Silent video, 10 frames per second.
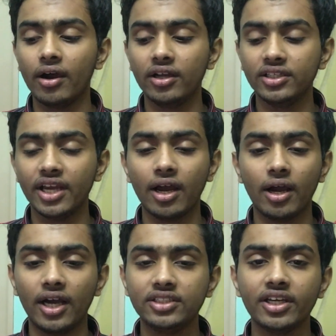yeah,
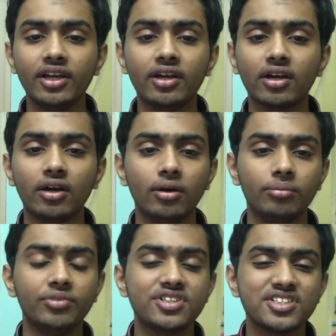I think
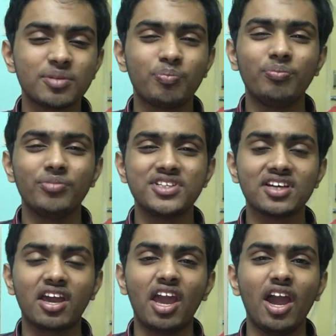this is a
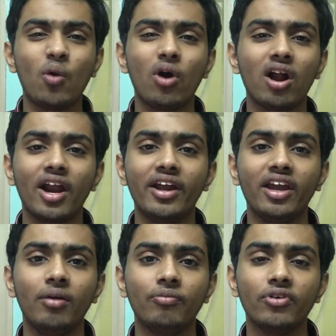cakewalk kind of
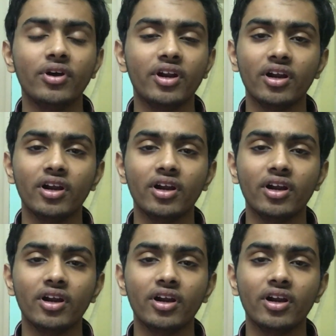game for